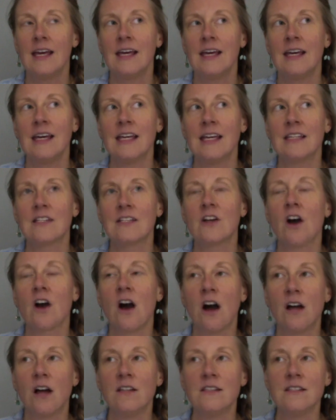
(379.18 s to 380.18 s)
is
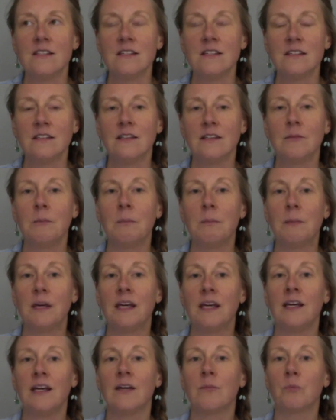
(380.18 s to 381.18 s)
constantly
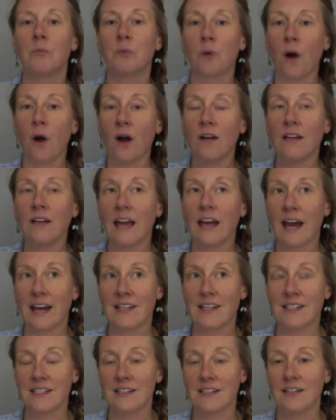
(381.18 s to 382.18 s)
being
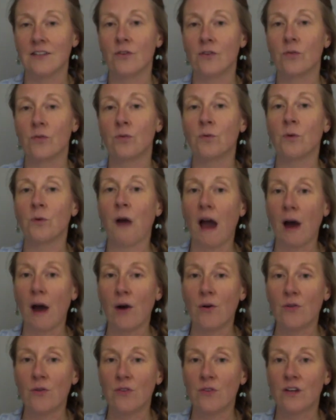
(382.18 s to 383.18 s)
broadcasted
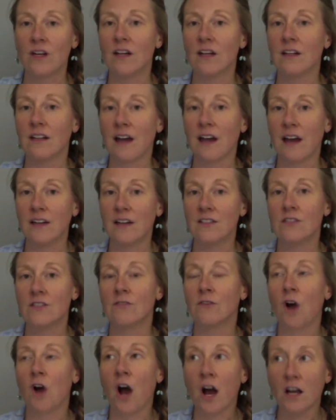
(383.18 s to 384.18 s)
throughout the collective
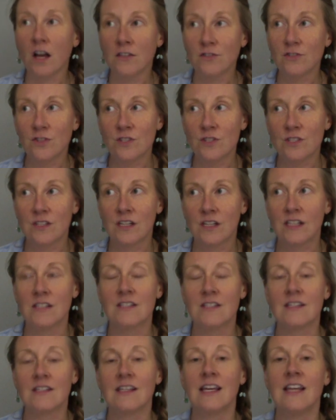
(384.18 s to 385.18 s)

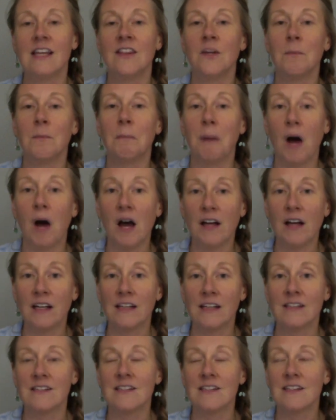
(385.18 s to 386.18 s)
consciousness in the
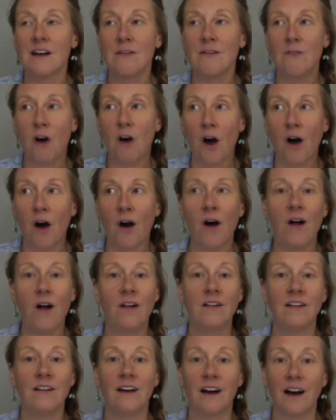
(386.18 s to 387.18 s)
bodies of
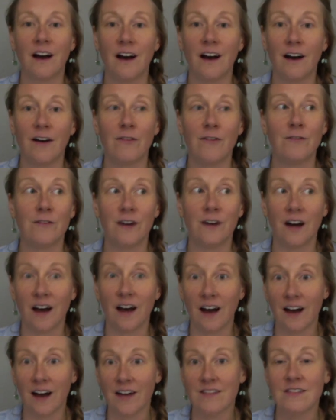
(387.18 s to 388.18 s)
all of
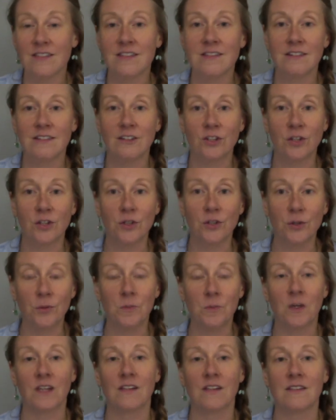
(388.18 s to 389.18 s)
us
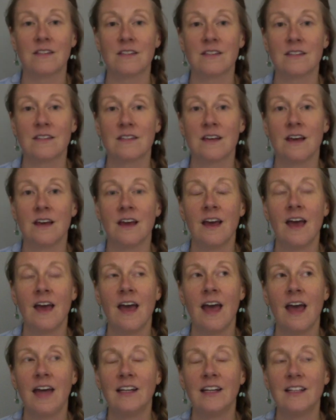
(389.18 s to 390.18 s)
humans.
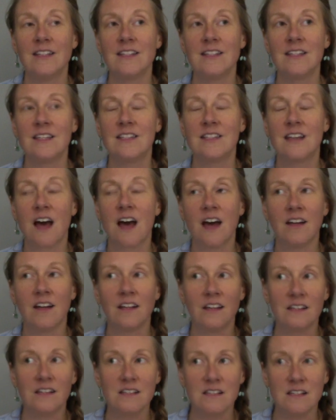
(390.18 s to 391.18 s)
And it's this
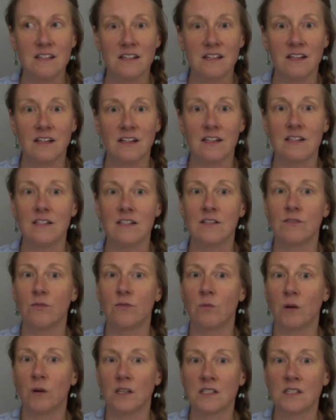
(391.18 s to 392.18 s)
uneasiness of
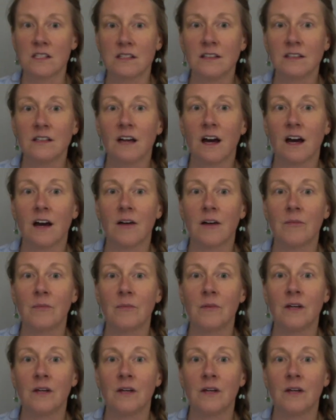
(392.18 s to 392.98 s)
what's going to come,